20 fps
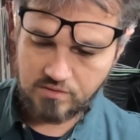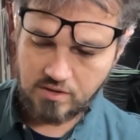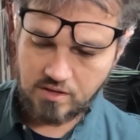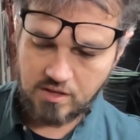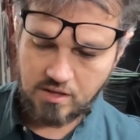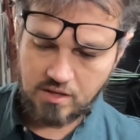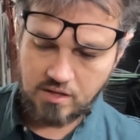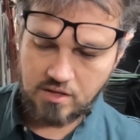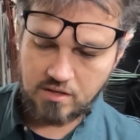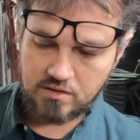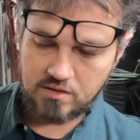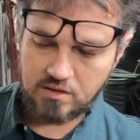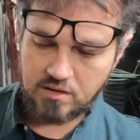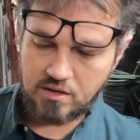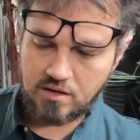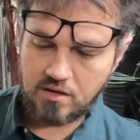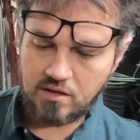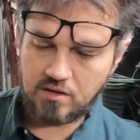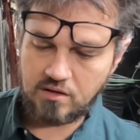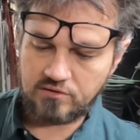and
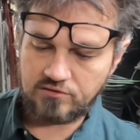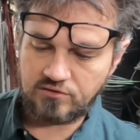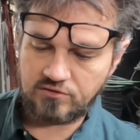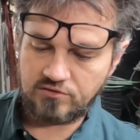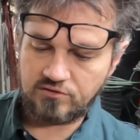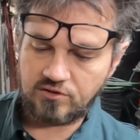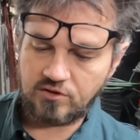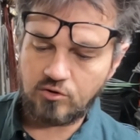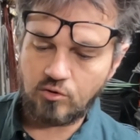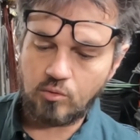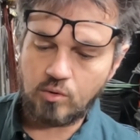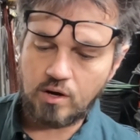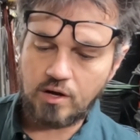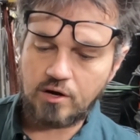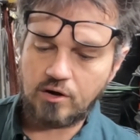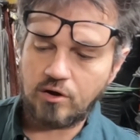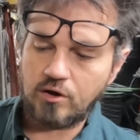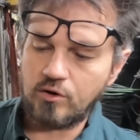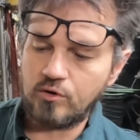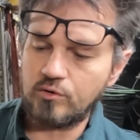it's a single
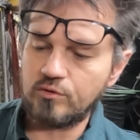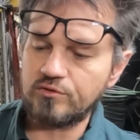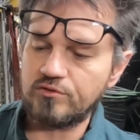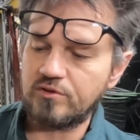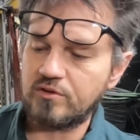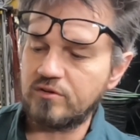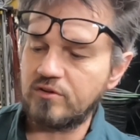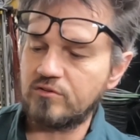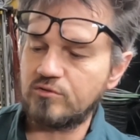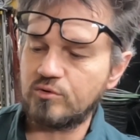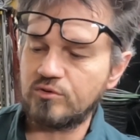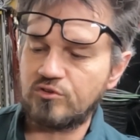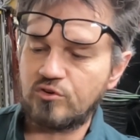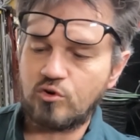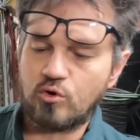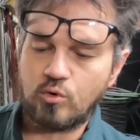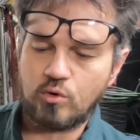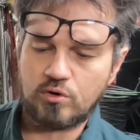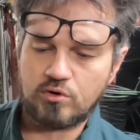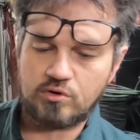wire hose, and this one's
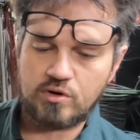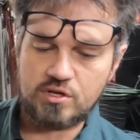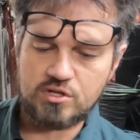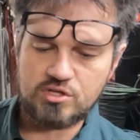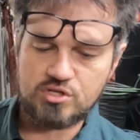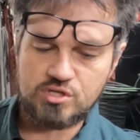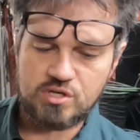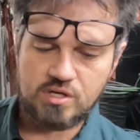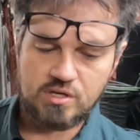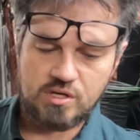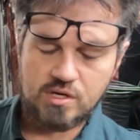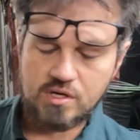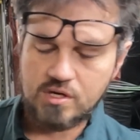1/4 inch.